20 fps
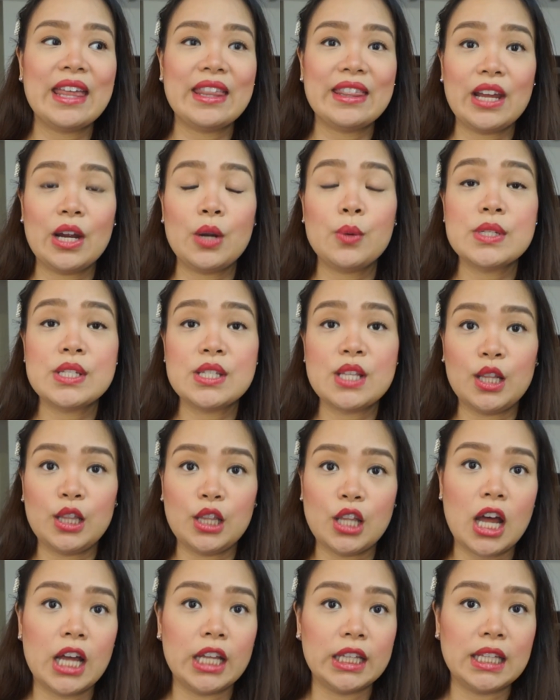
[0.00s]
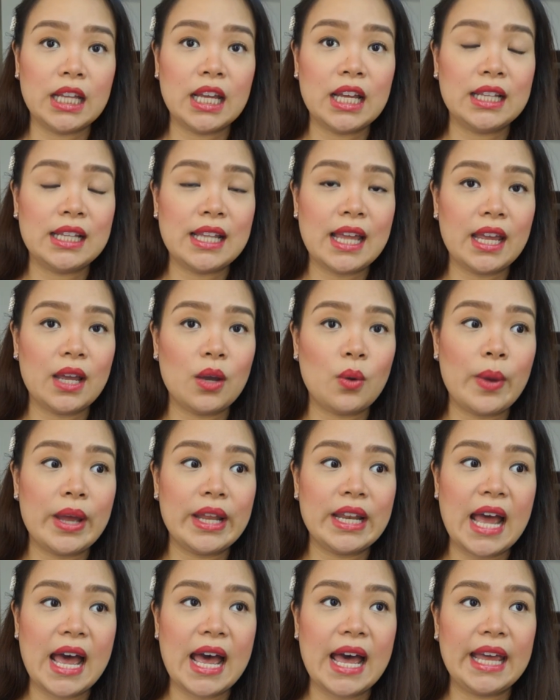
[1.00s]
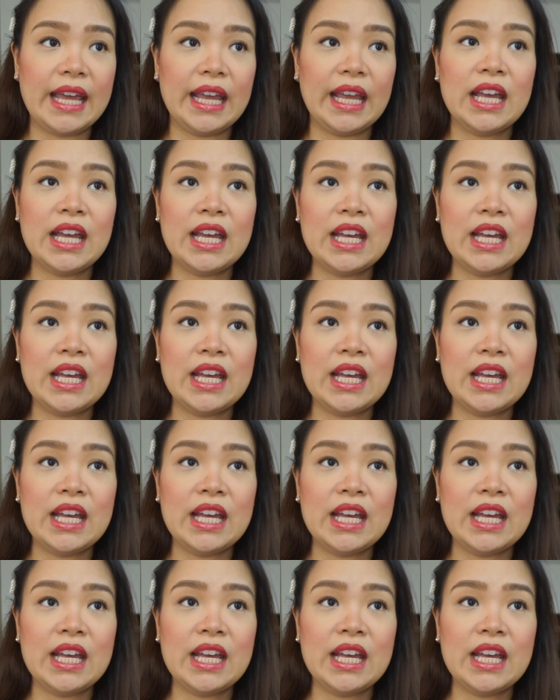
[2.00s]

there was a lot. Like when I